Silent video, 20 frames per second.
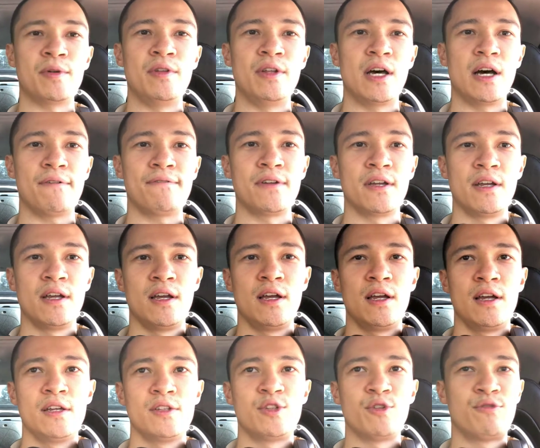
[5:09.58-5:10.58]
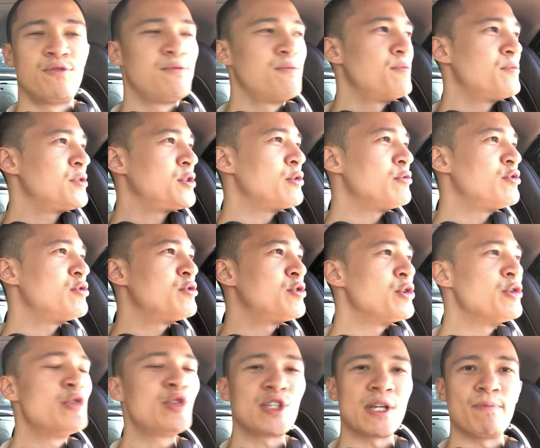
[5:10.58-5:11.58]
enough to
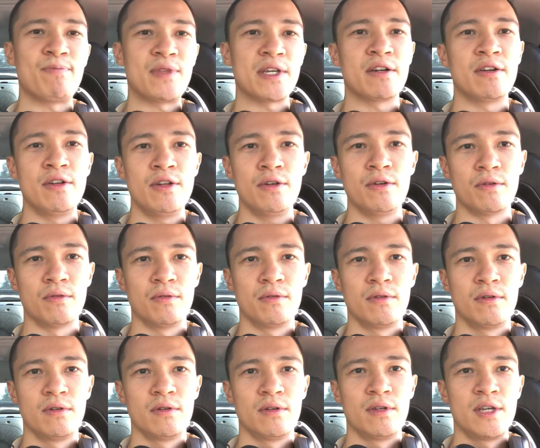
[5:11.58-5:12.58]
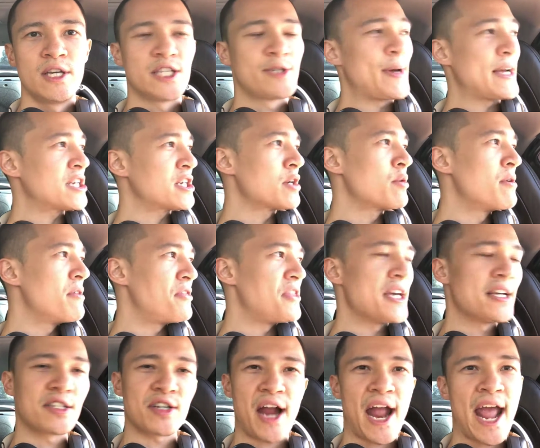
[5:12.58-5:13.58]
do something new, especially when
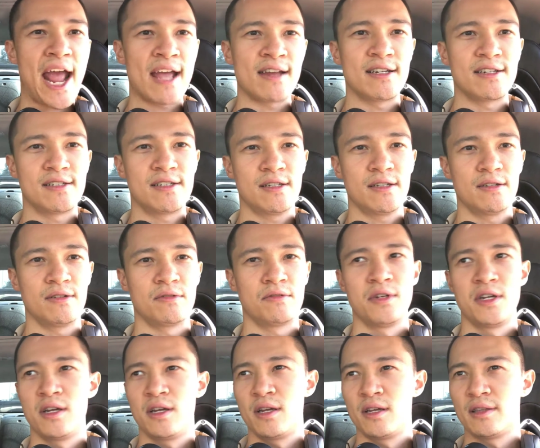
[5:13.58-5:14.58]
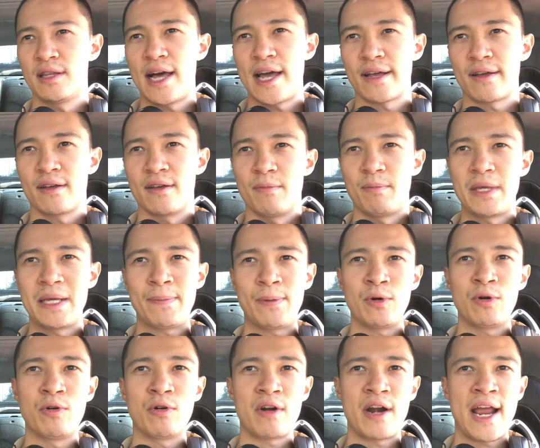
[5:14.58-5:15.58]
things are handed to you. Like
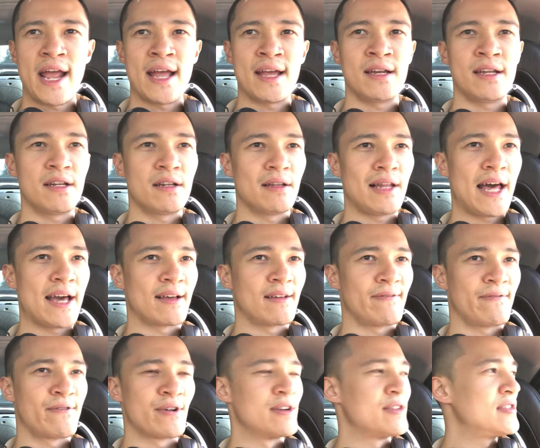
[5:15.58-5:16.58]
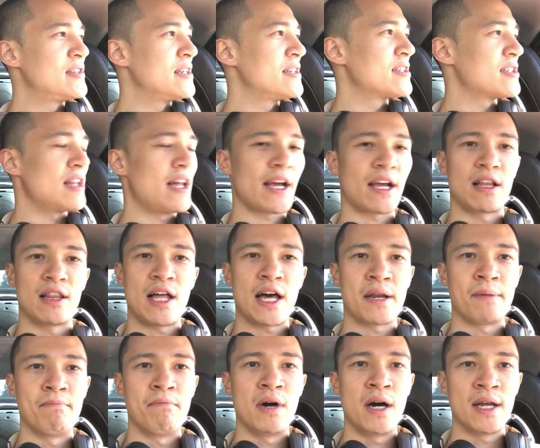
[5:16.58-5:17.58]
people who are handed for instance, like a lot
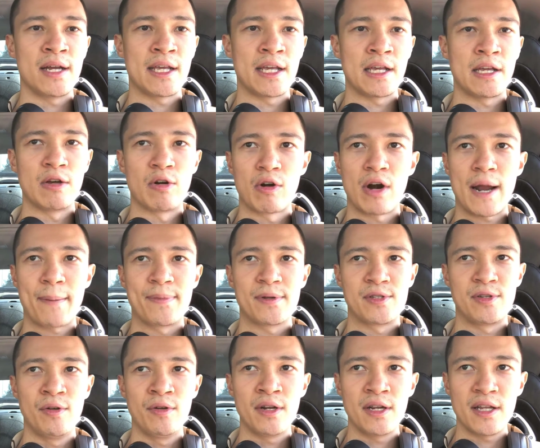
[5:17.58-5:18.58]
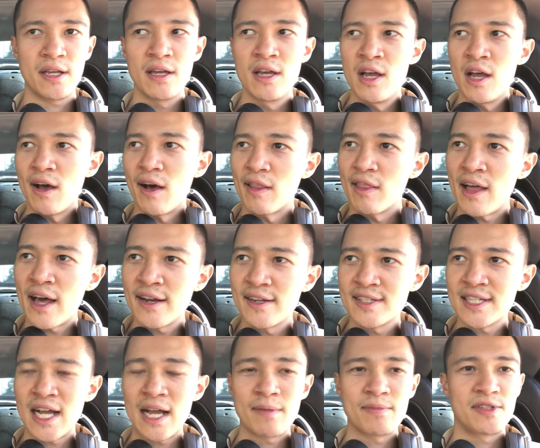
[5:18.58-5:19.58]
of money or opportunity, a lot of
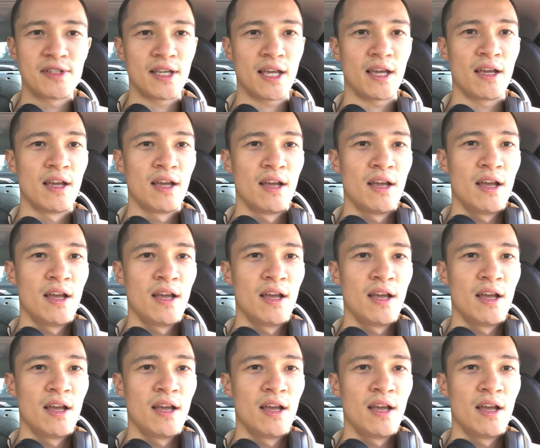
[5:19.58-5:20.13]
times they